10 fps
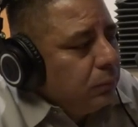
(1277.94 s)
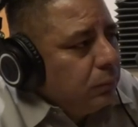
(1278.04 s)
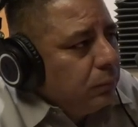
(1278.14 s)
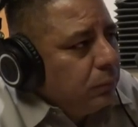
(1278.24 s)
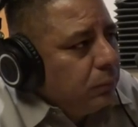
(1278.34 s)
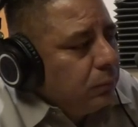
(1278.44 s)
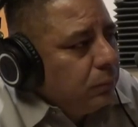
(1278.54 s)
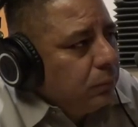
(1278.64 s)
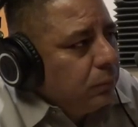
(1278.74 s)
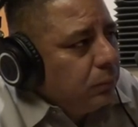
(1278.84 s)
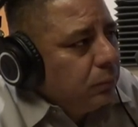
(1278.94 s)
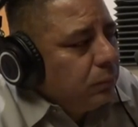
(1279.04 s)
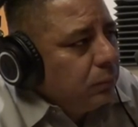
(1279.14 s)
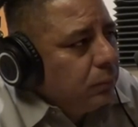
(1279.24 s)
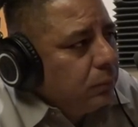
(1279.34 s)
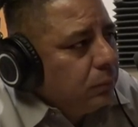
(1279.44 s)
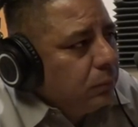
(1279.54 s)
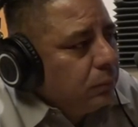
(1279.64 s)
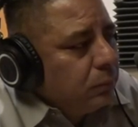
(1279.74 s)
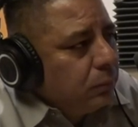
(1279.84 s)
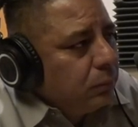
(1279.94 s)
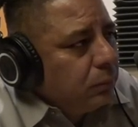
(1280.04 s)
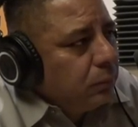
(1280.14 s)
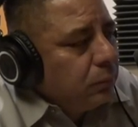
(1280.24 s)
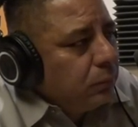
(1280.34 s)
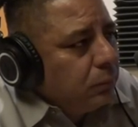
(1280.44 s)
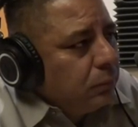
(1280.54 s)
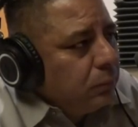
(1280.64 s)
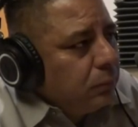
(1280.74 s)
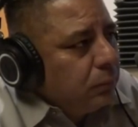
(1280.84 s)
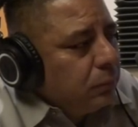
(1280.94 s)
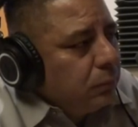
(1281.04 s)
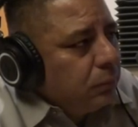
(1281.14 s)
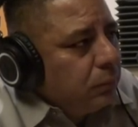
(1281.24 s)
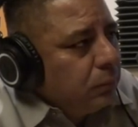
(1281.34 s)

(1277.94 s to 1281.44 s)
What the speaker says: (silent)